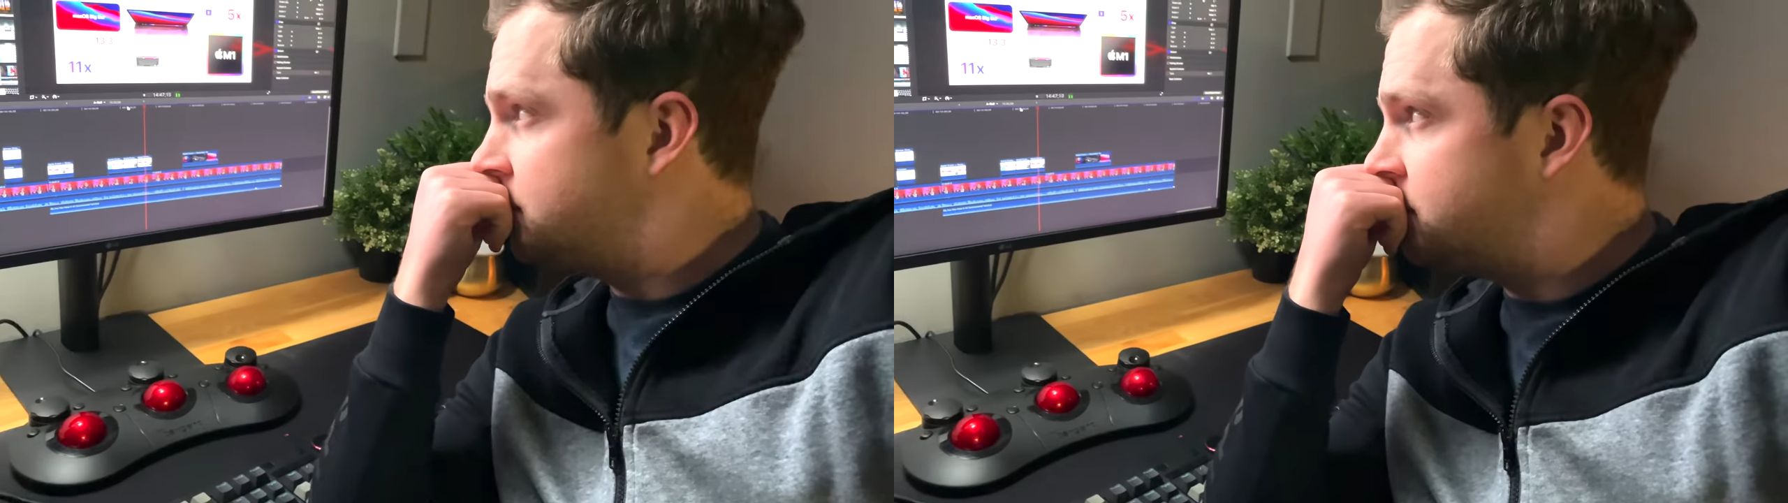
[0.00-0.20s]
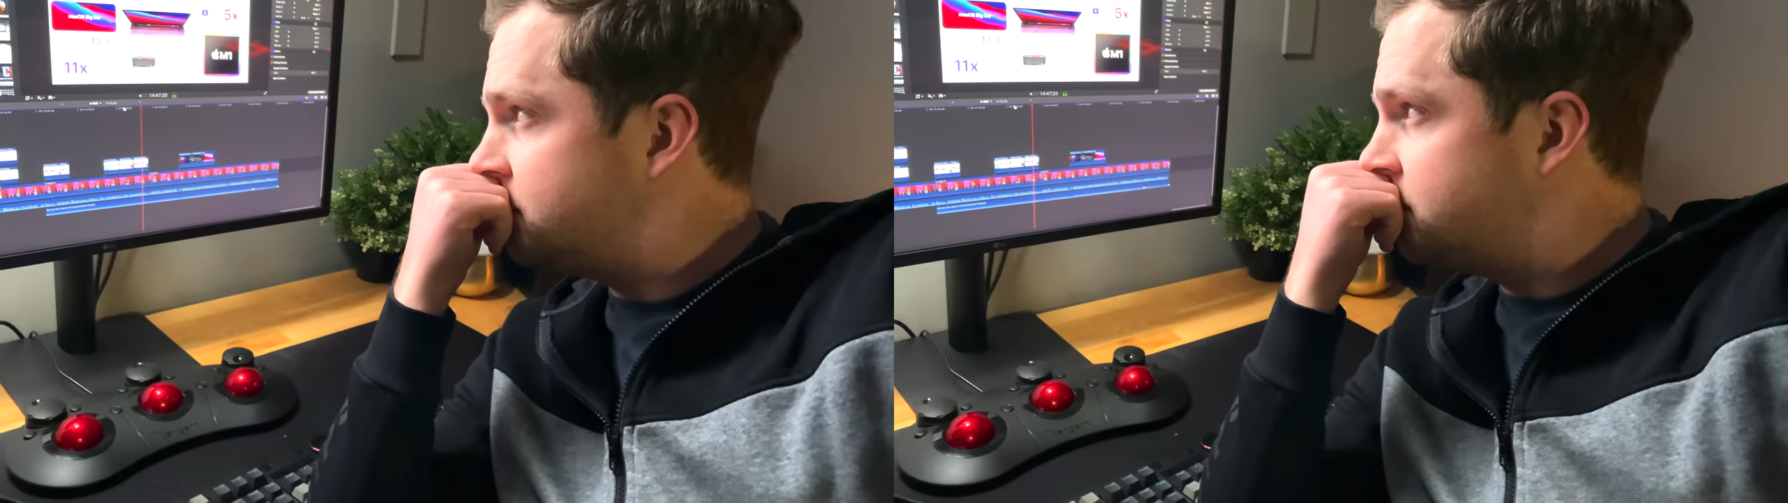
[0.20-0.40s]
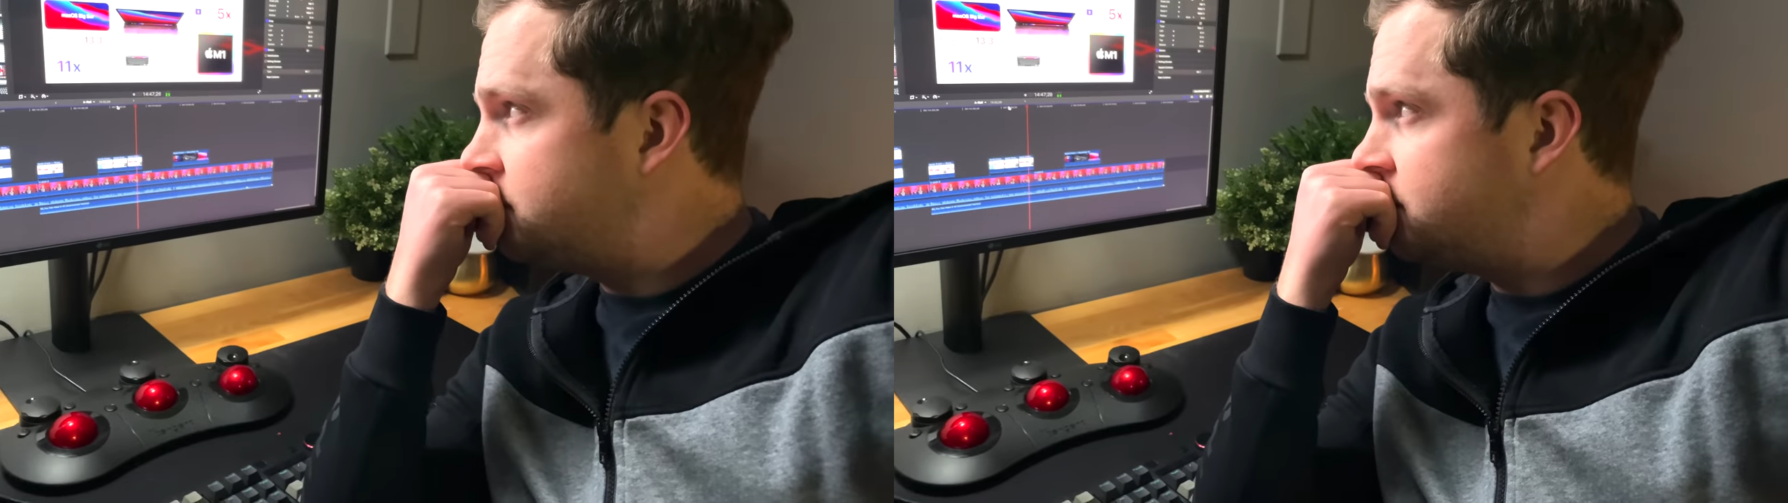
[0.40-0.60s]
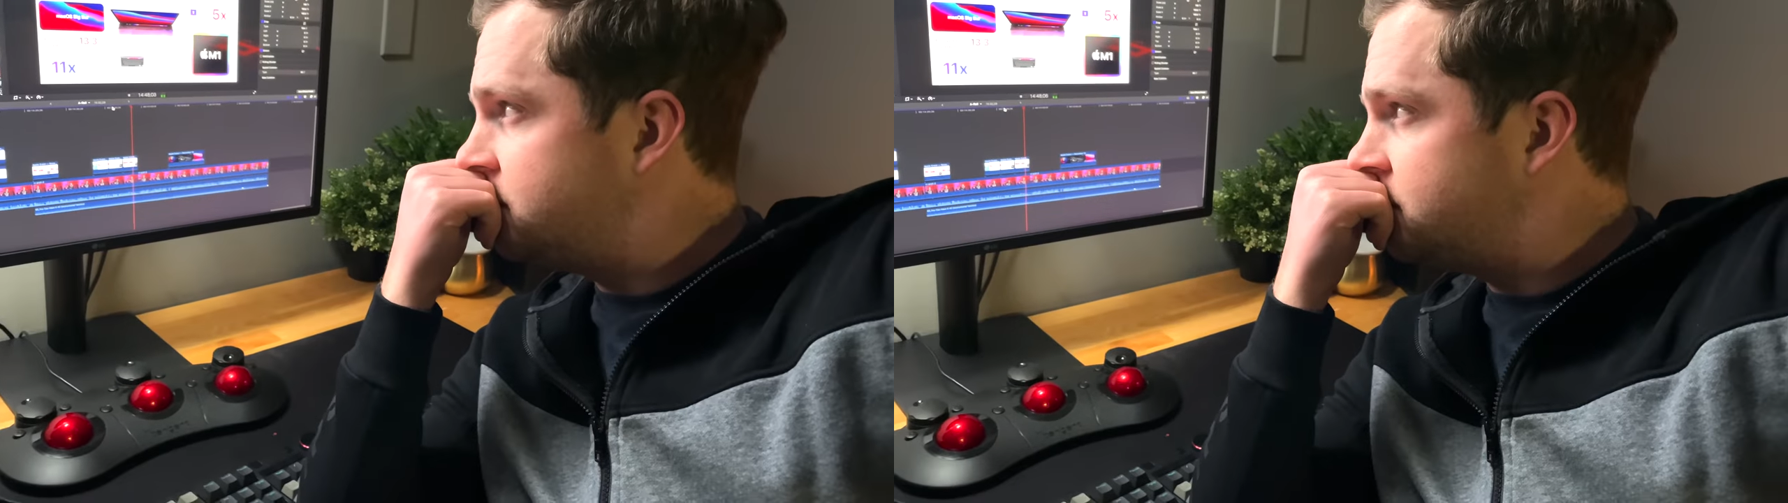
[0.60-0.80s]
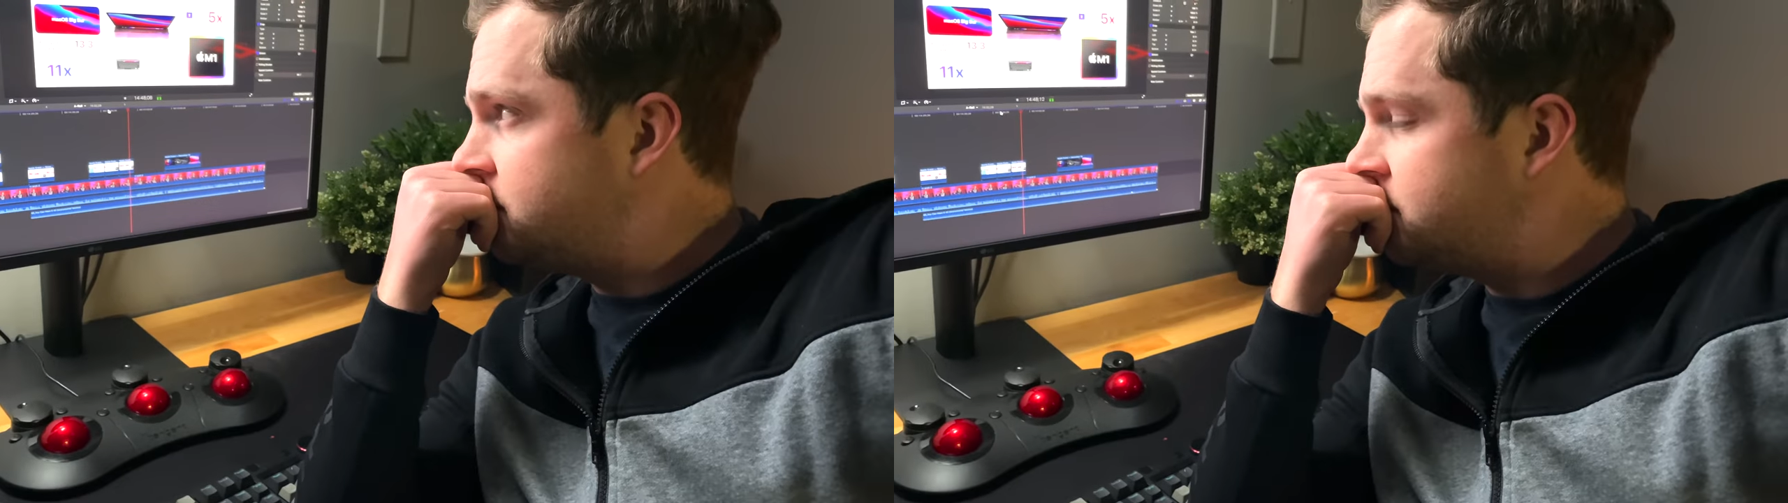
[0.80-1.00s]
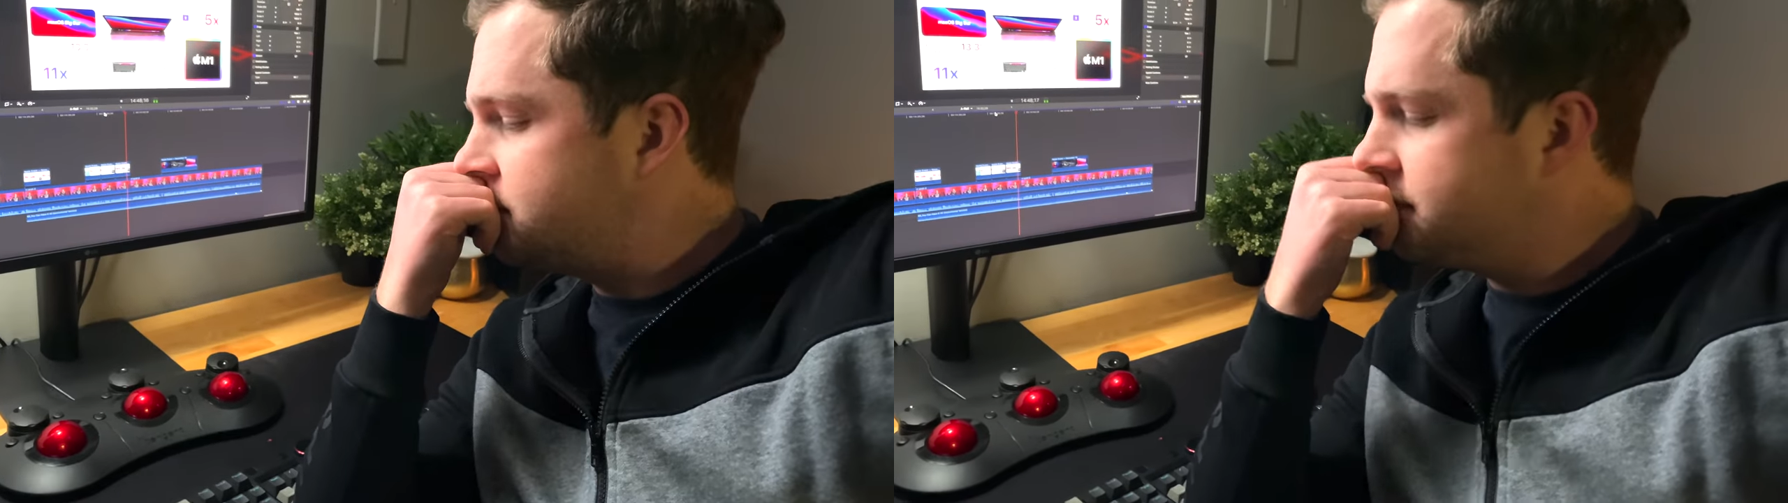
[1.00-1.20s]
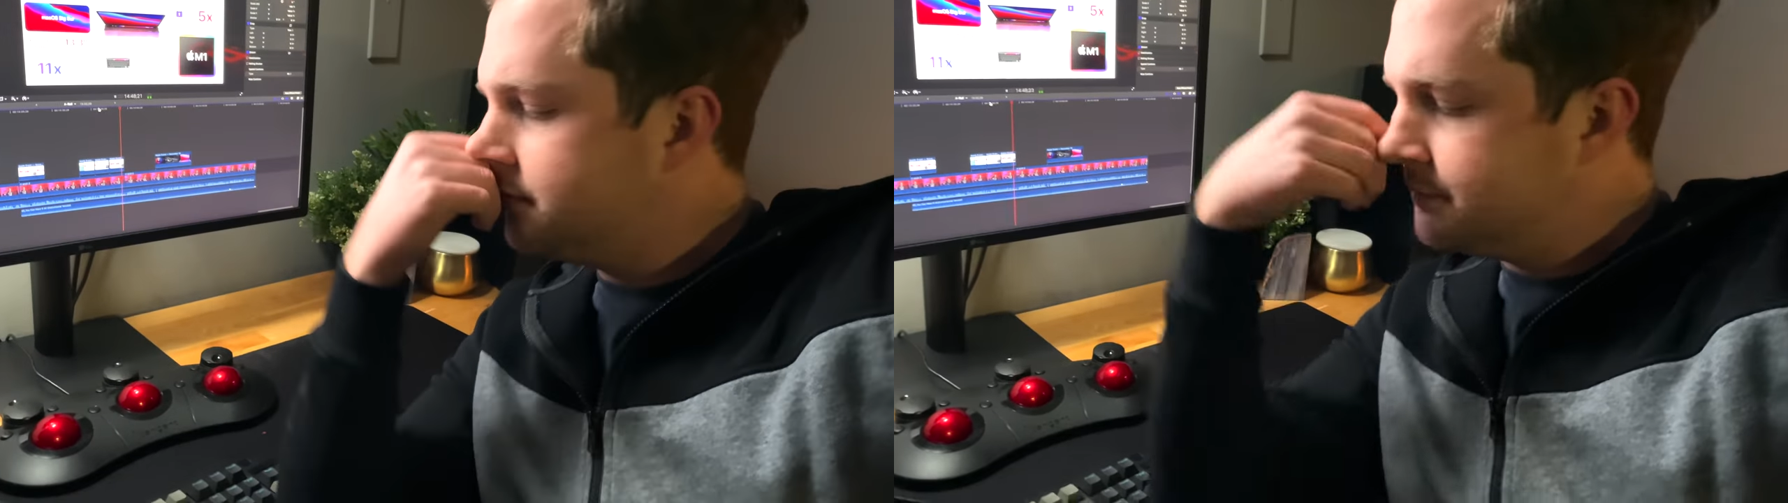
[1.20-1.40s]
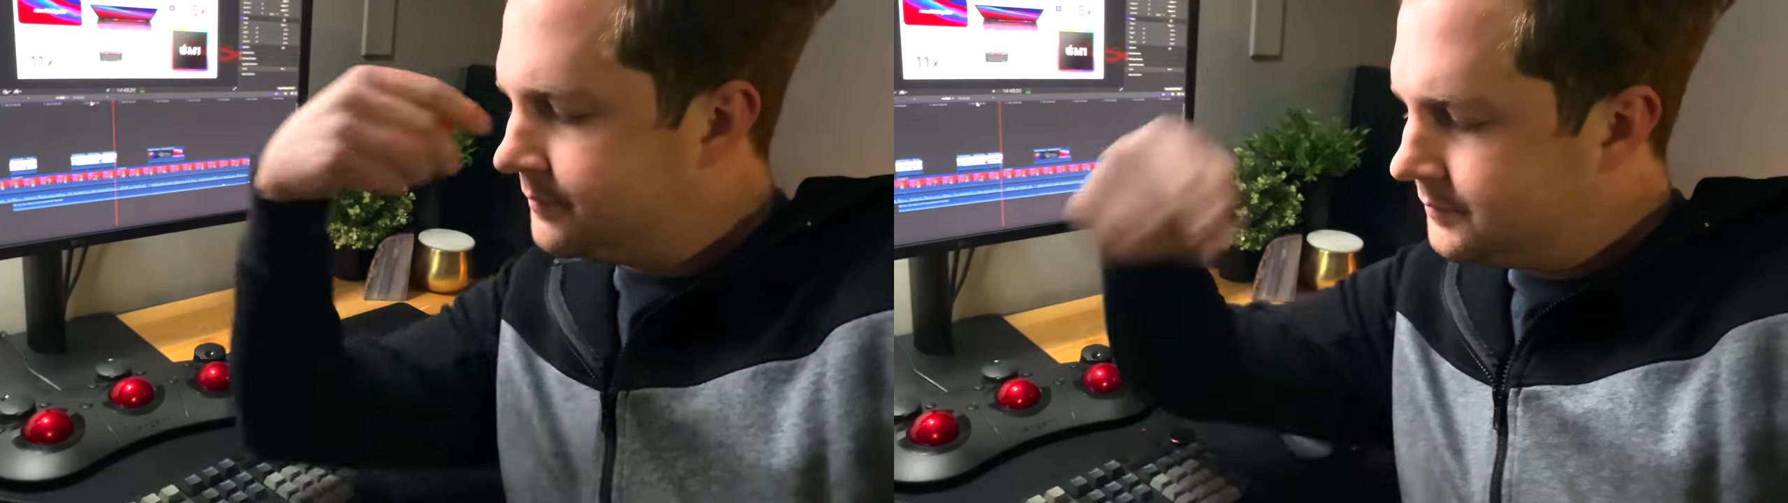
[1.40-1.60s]
point two
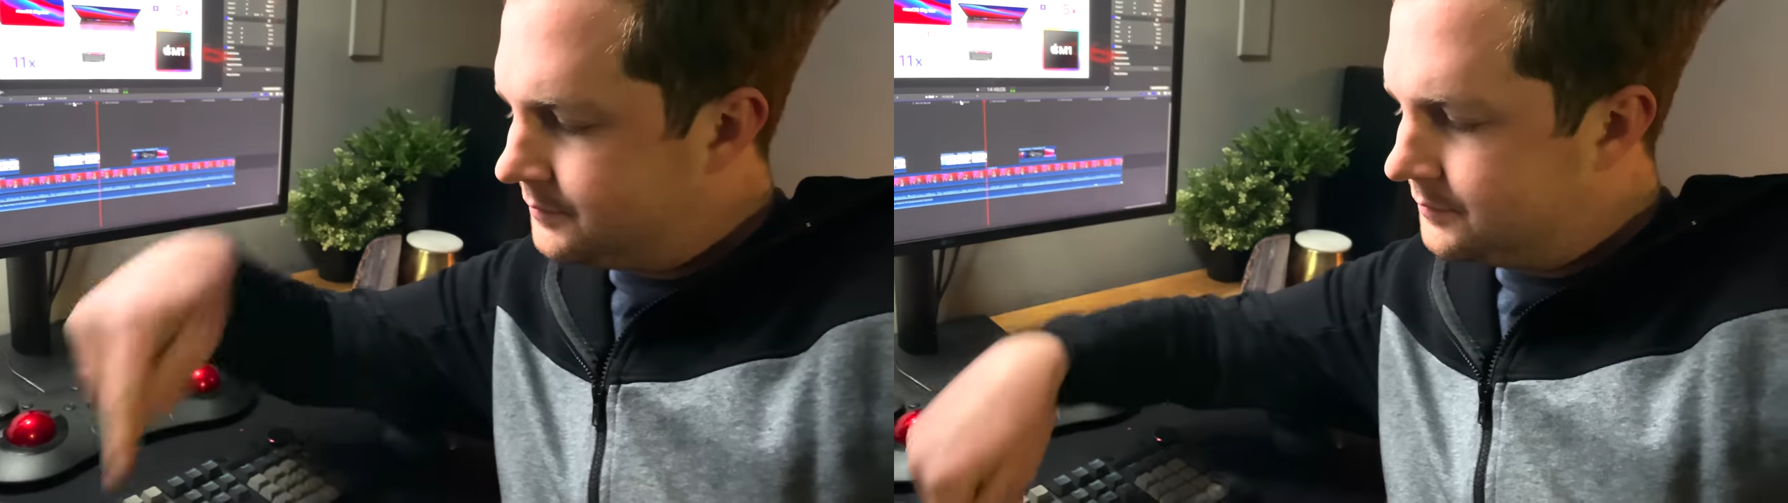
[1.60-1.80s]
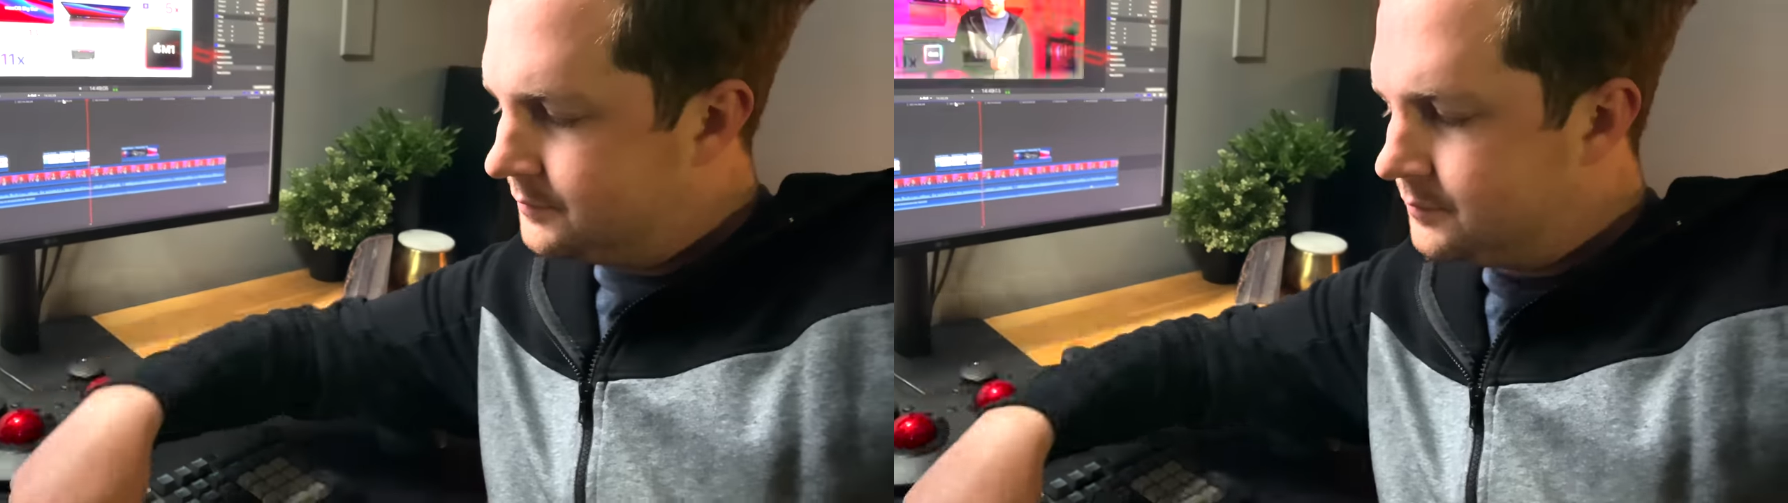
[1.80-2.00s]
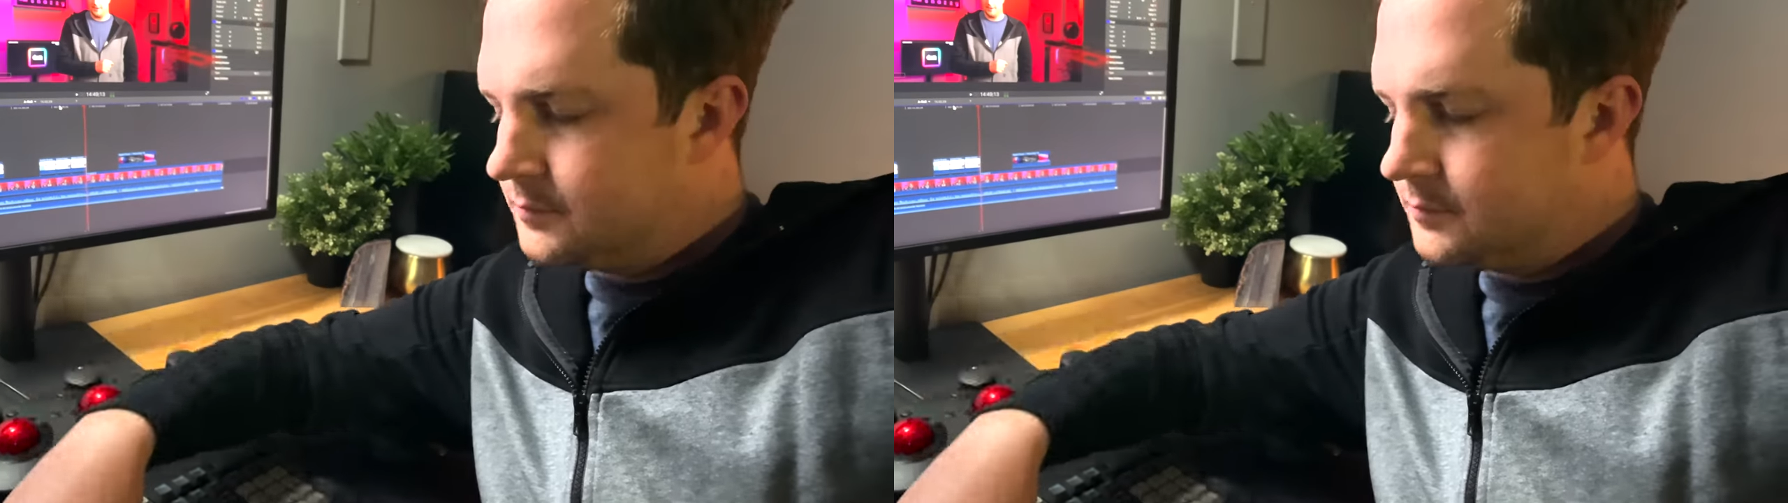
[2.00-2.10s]
times improvement.